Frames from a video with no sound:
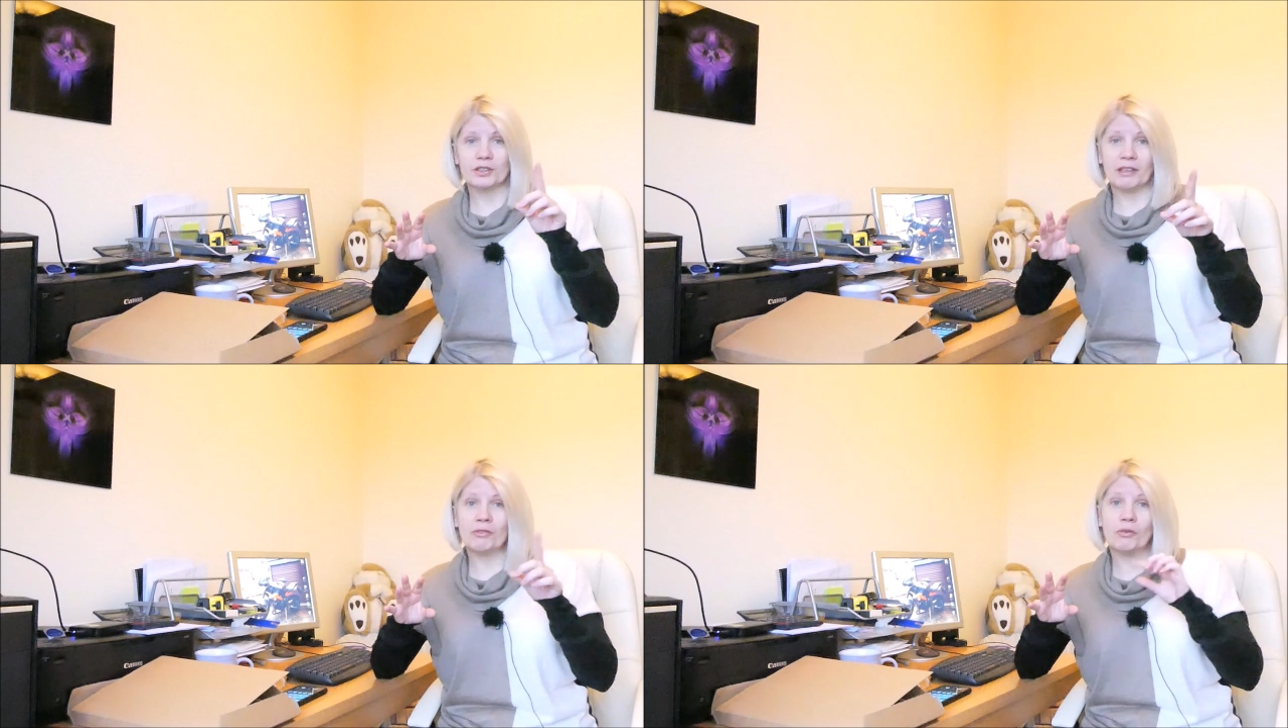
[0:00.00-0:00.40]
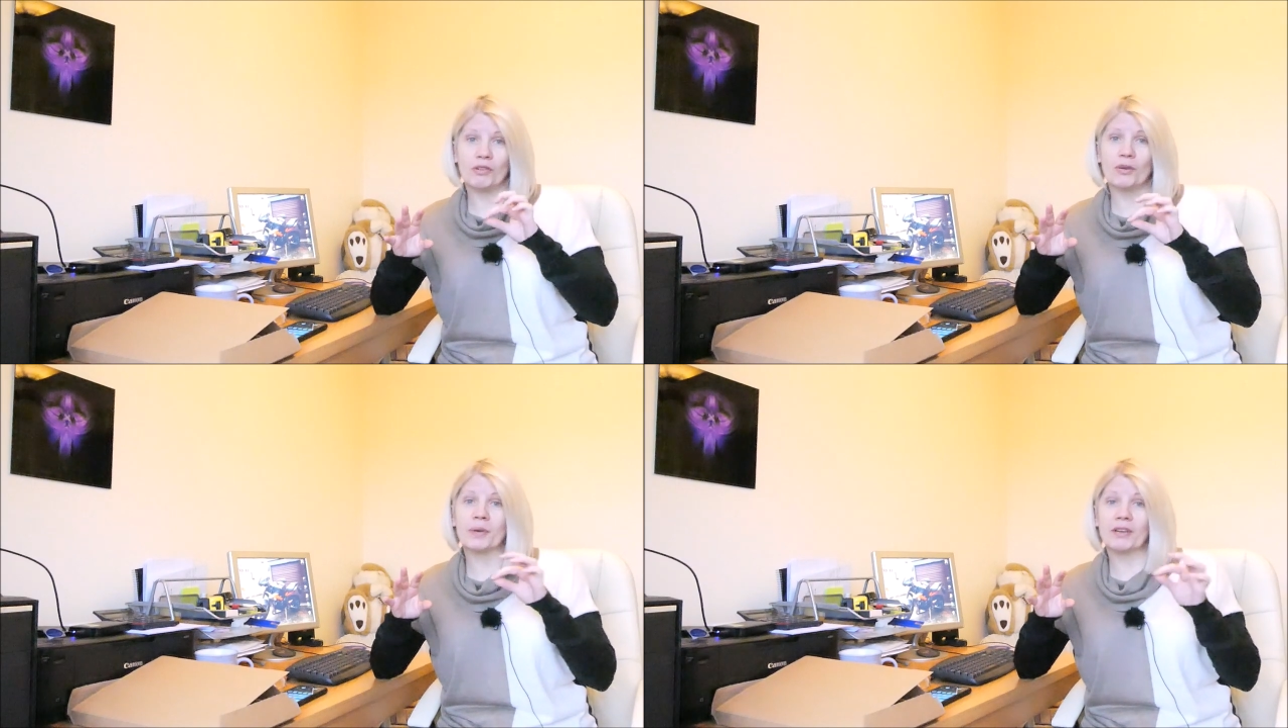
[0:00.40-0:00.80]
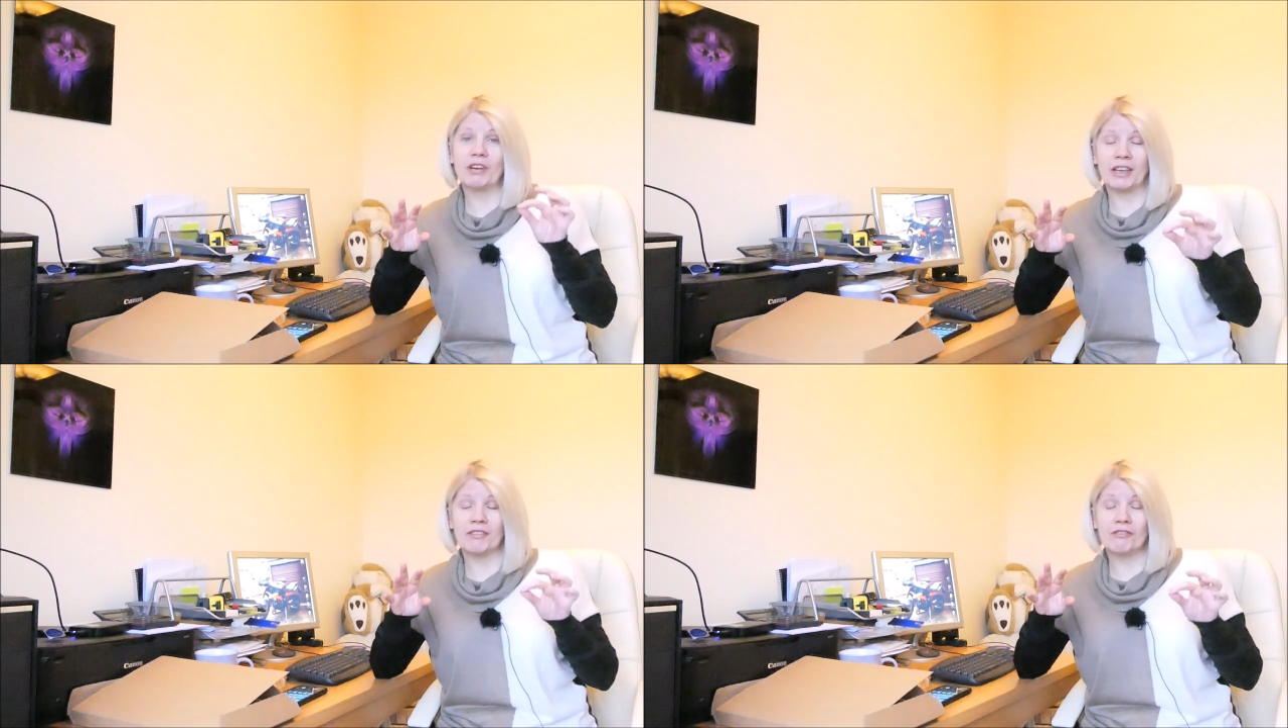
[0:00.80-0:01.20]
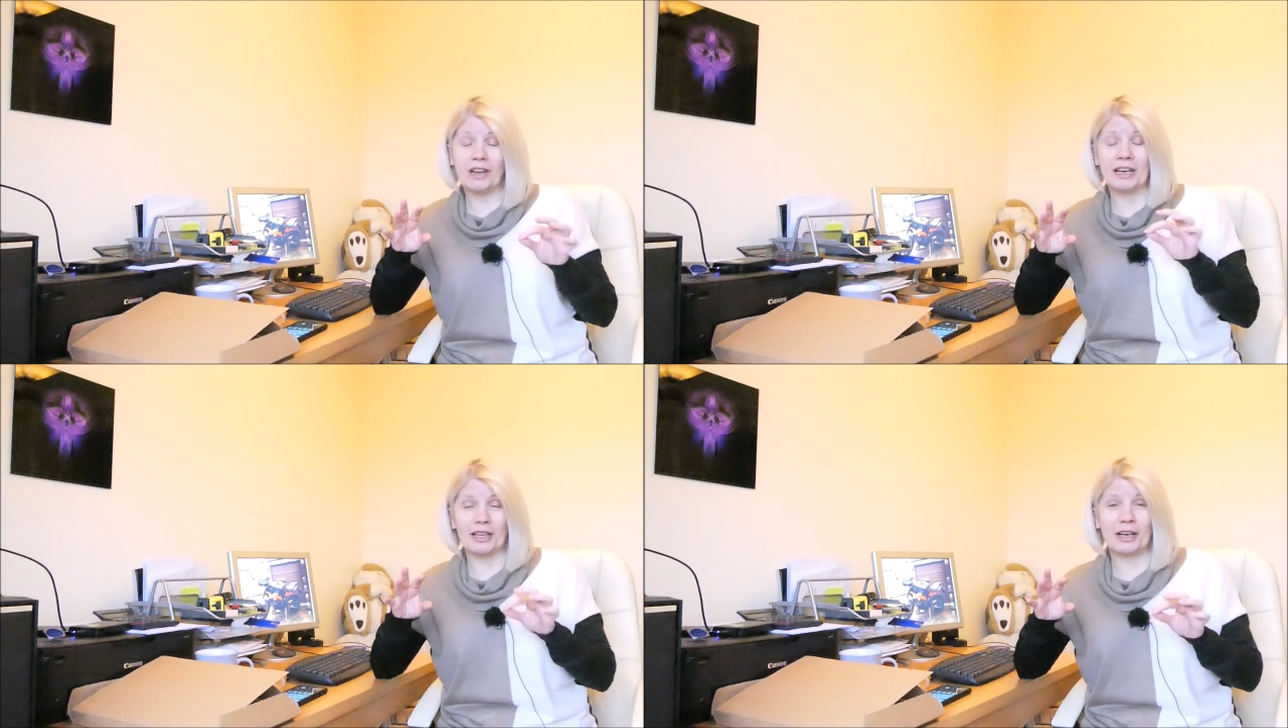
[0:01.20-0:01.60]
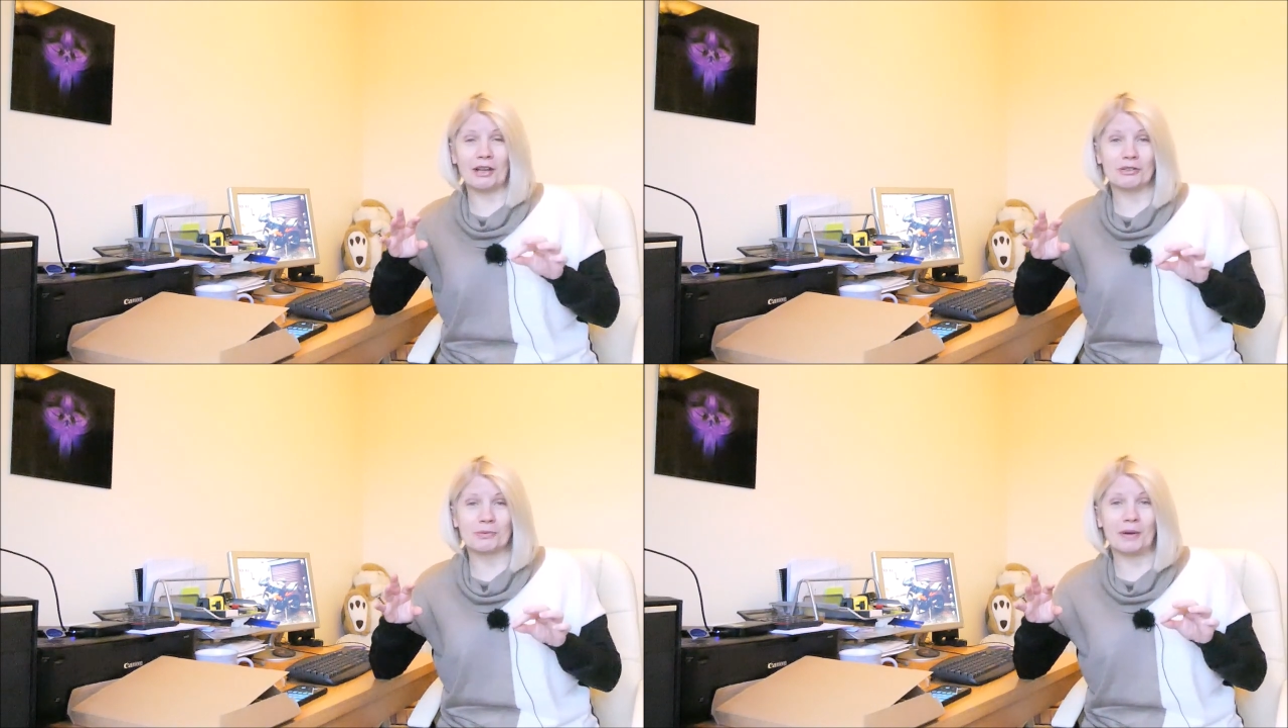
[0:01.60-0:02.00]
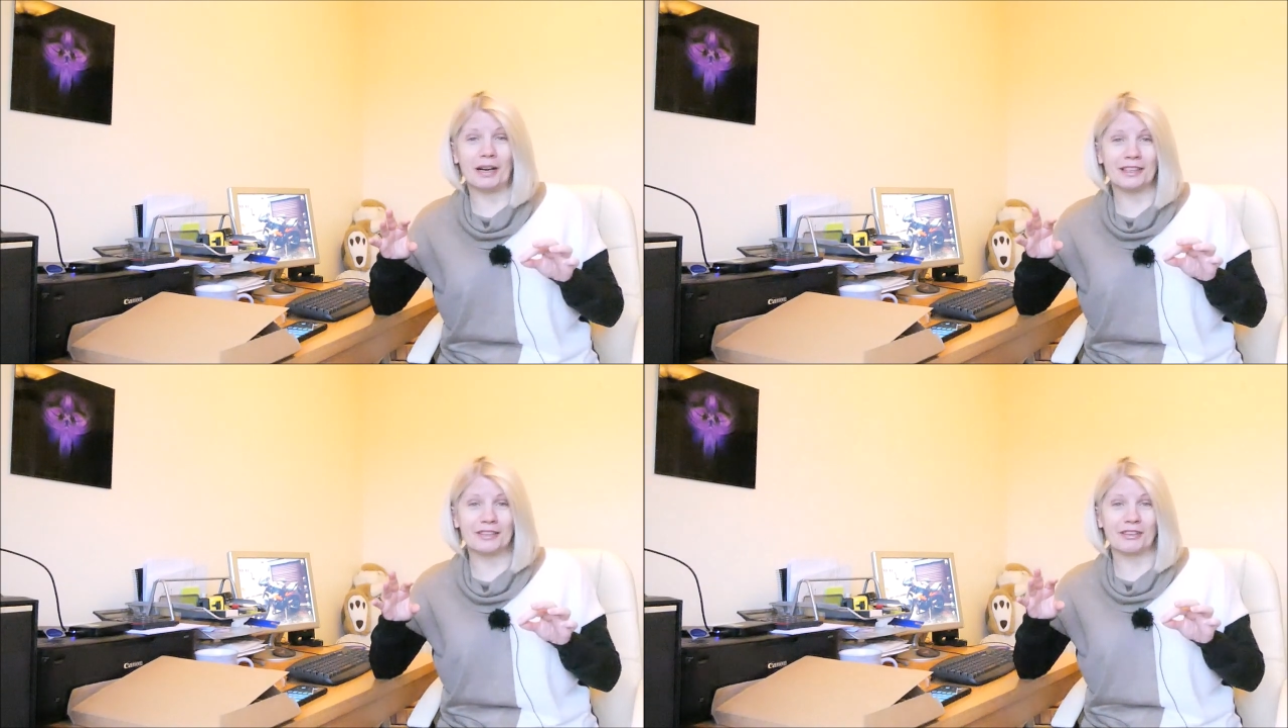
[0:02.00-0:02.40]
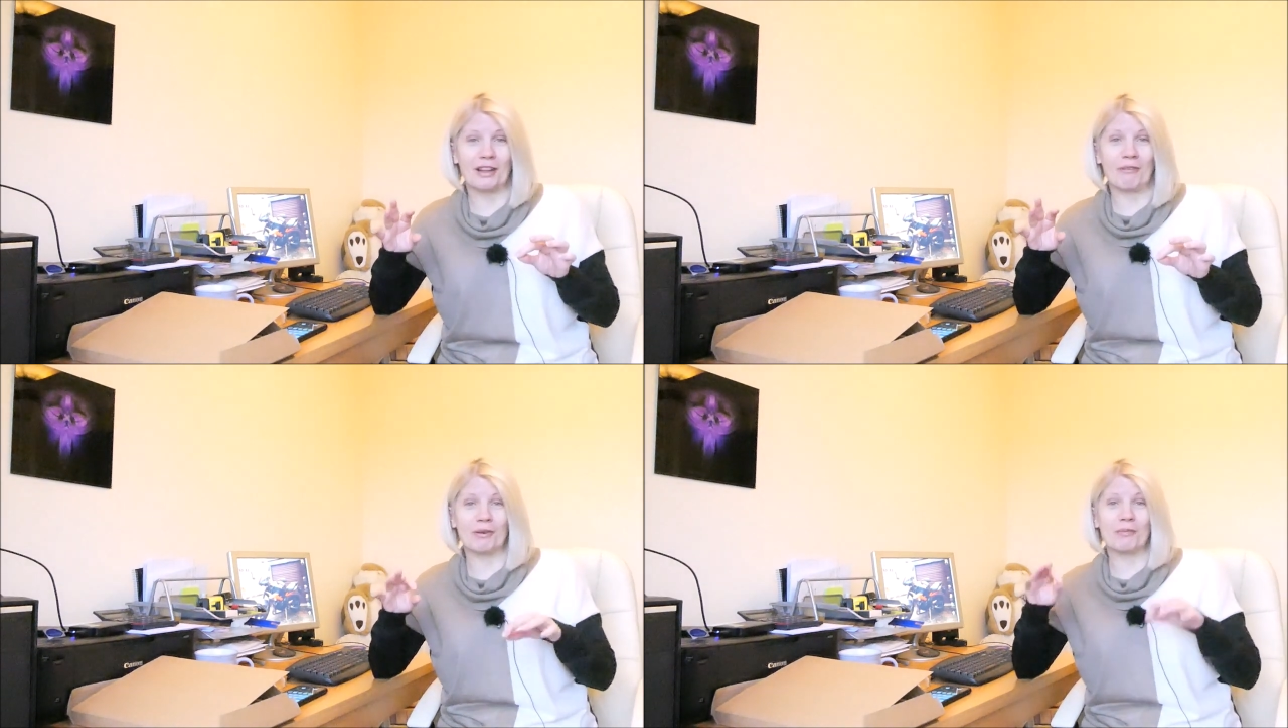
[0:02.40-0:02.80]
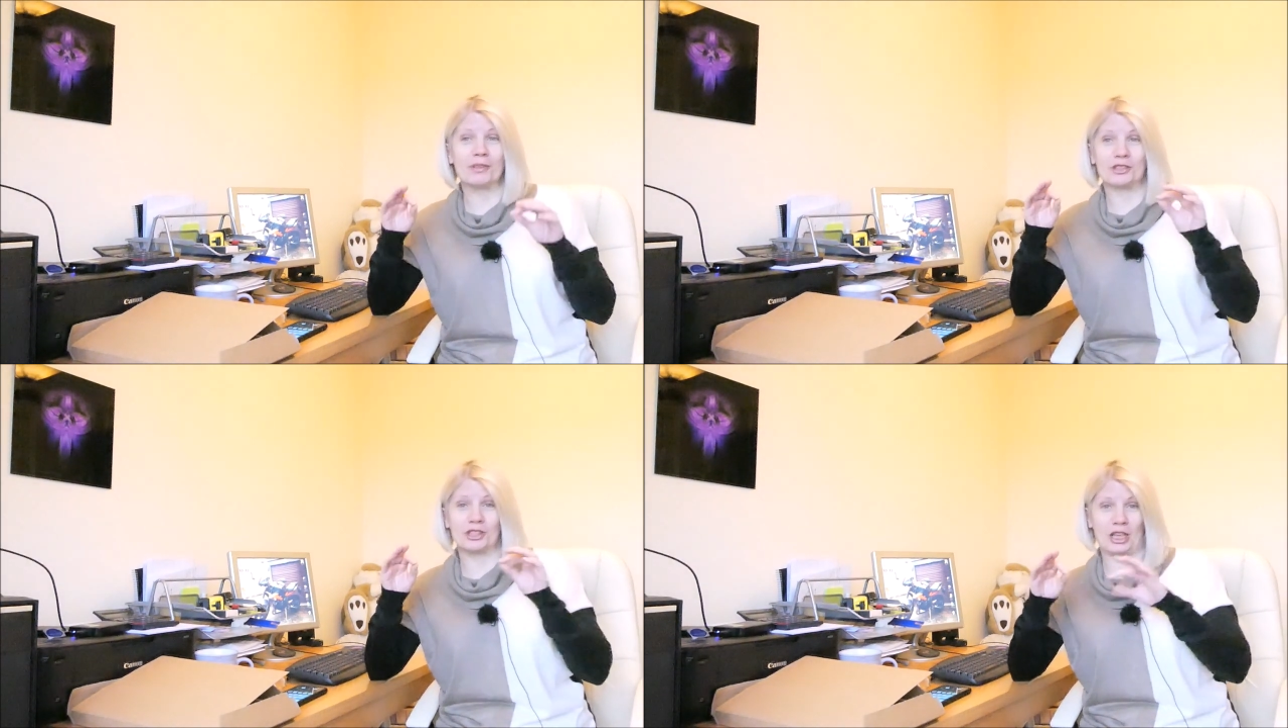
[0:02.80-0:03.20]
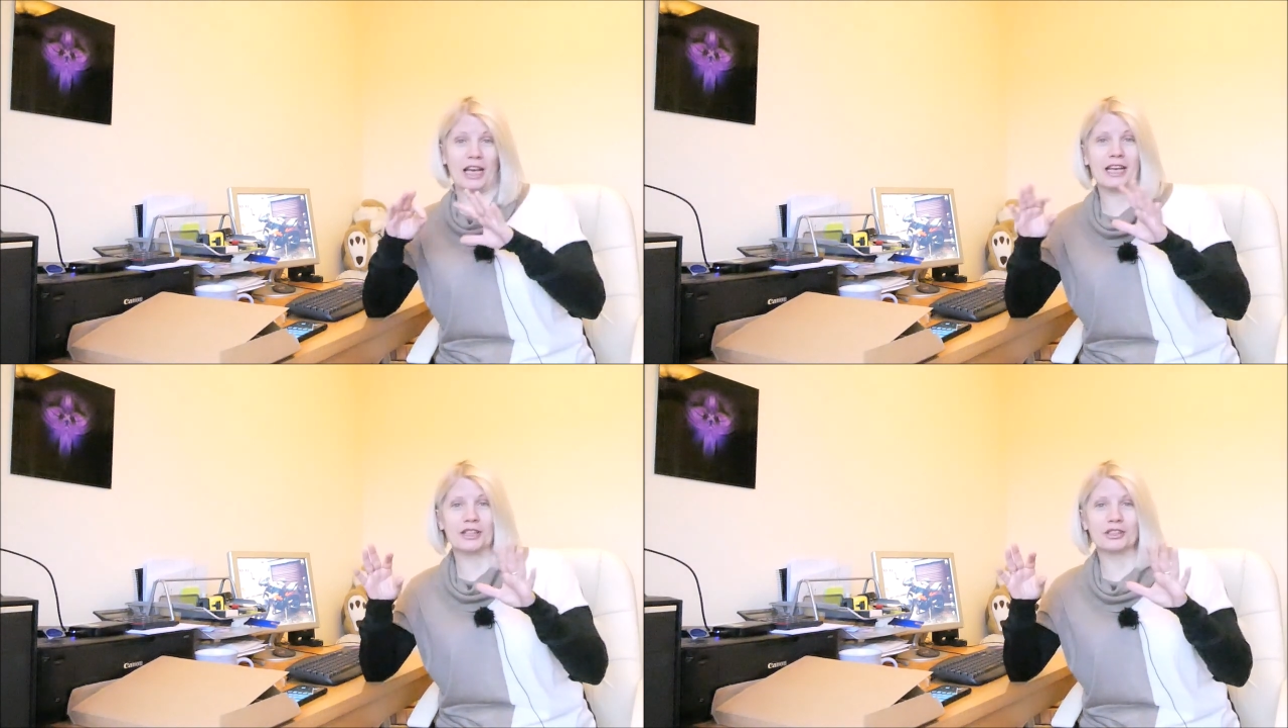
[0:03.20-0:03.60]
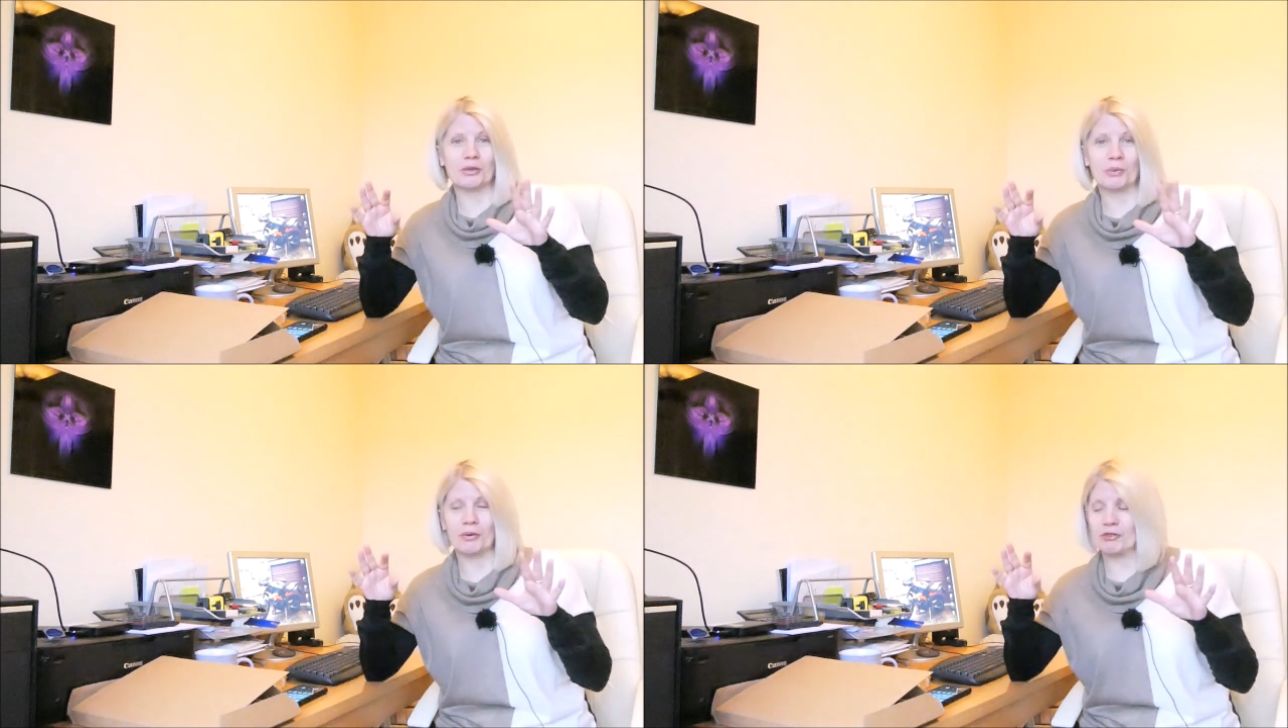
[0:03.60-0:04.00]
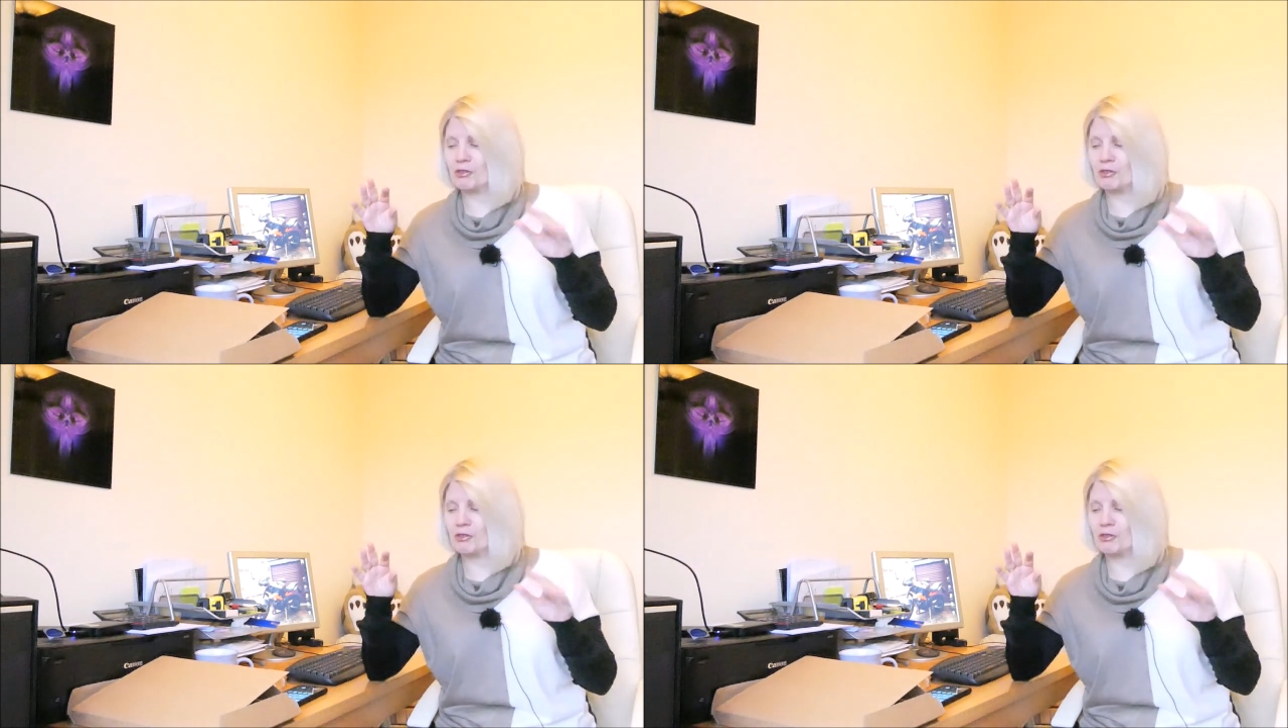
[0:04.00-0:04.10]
several following fairly close behind on that one, but Slade is the one